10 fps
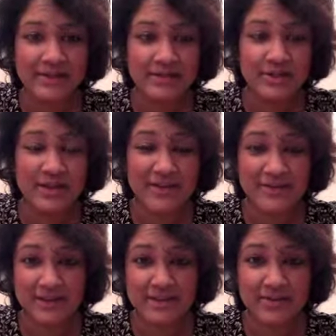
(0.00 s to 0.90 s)
you have
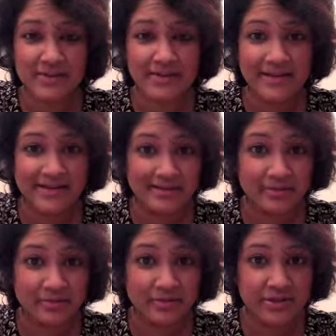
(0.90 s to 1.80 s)
to ask whether that's
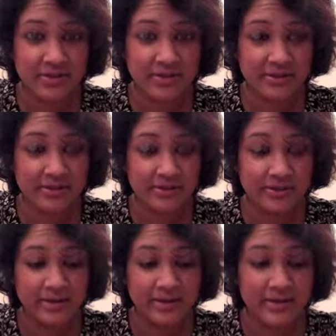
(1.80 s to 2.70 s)
important to you.
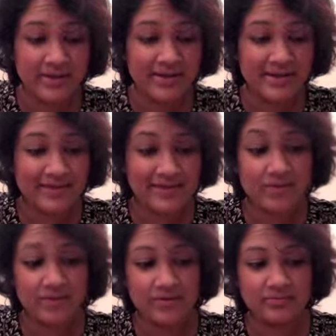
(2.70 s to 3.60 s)
If it's
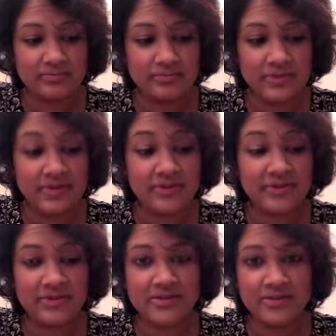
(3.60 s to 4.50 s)
not even if
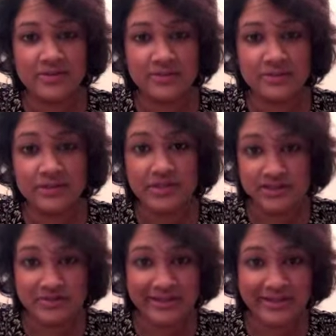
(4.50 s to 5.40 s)
it's not important to
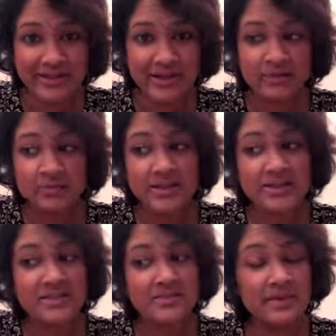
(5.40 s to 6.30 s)
you right now,
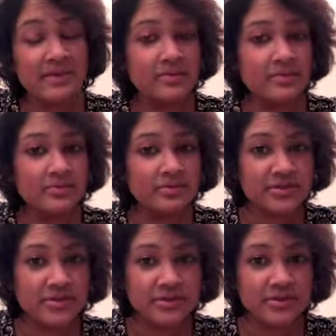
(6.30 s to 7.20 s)
it may be important to